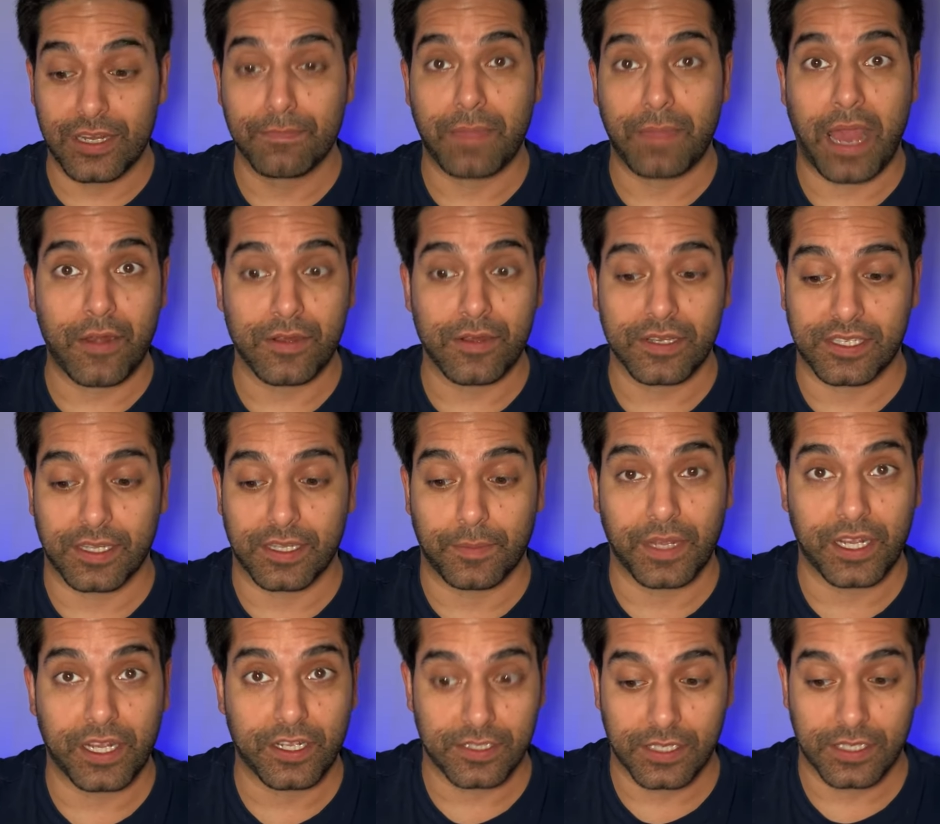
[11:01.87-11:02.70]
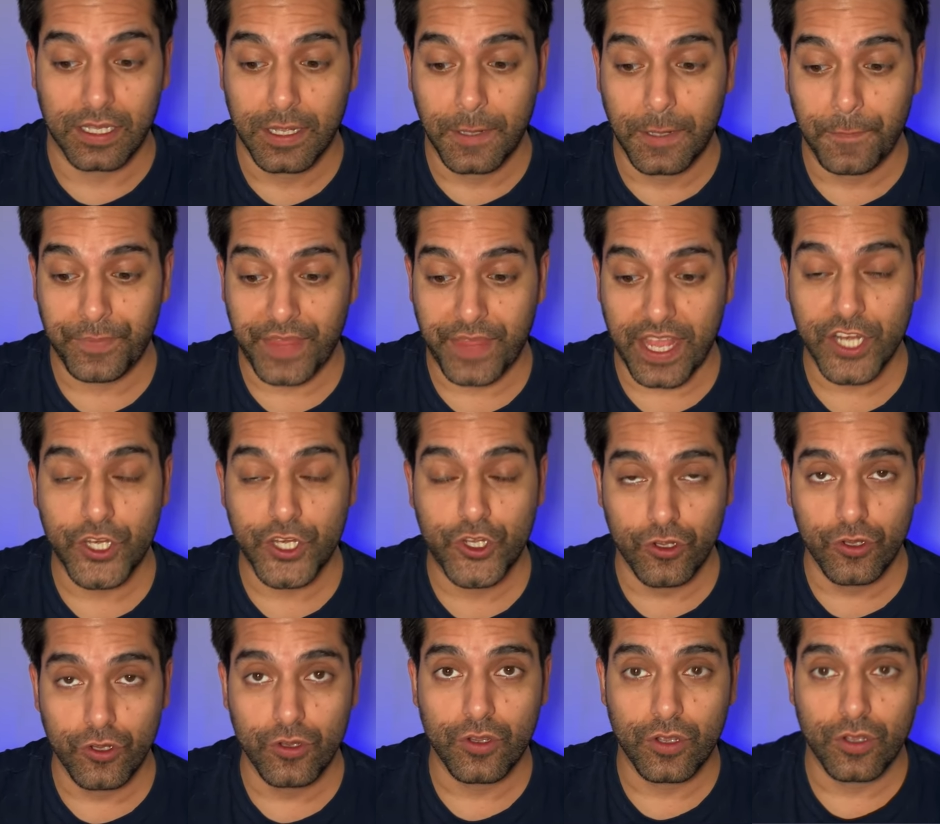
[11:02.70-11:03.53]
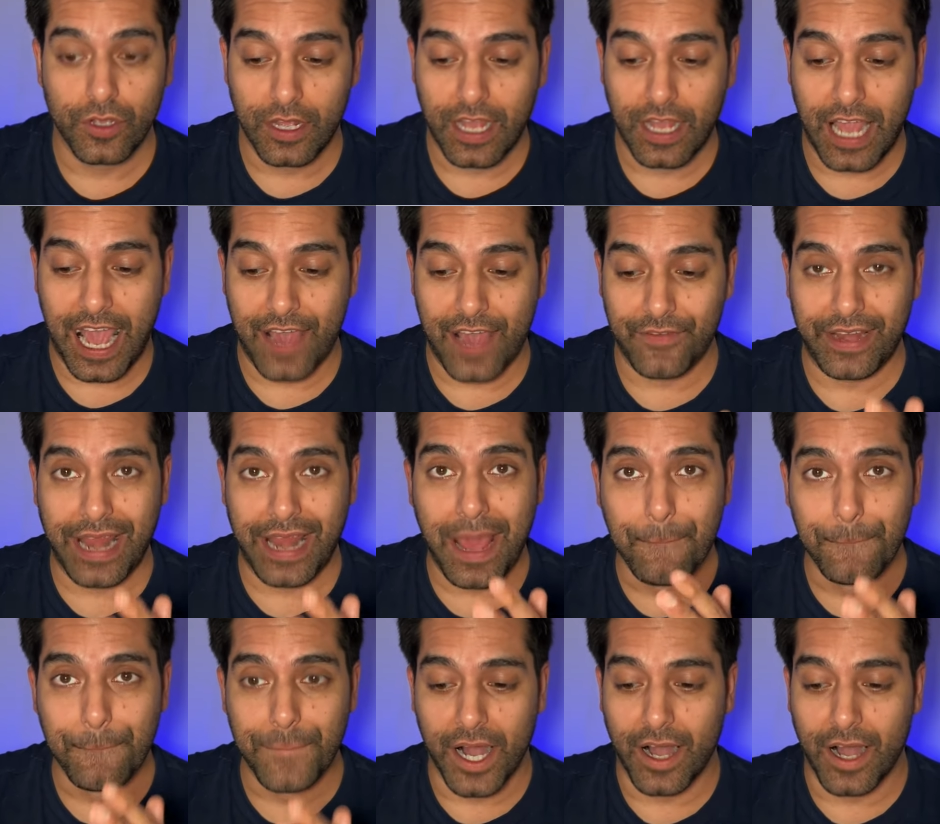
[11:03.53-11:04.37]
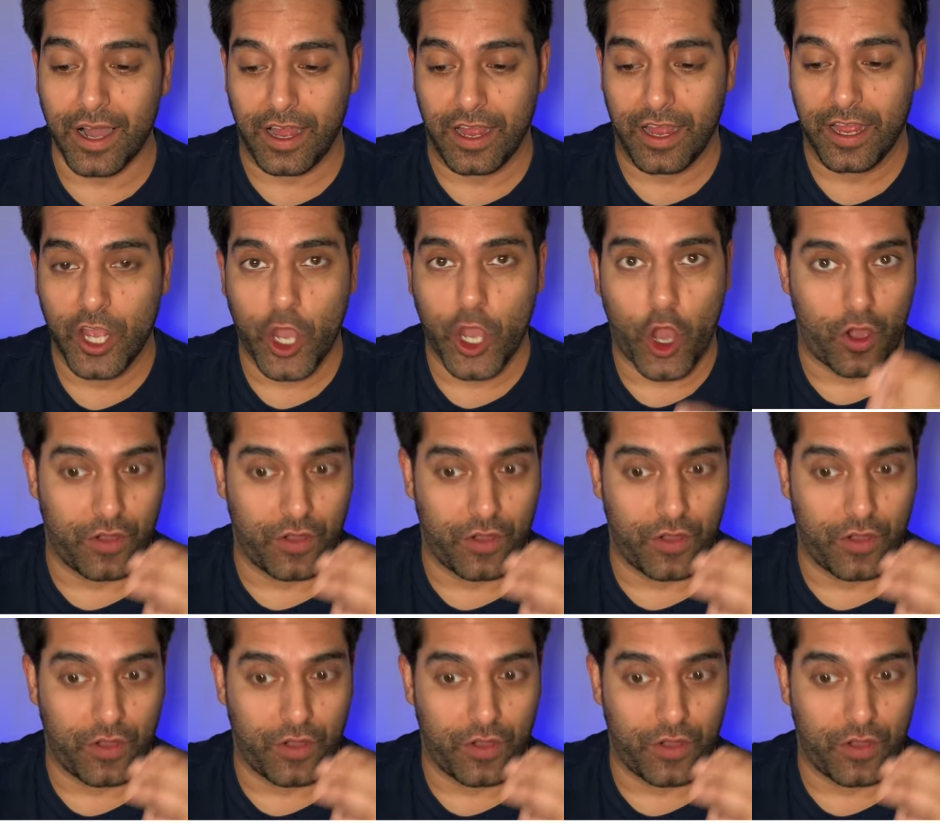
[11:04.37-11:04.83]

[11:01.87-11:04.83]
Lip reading: embarrassing because they do have an empire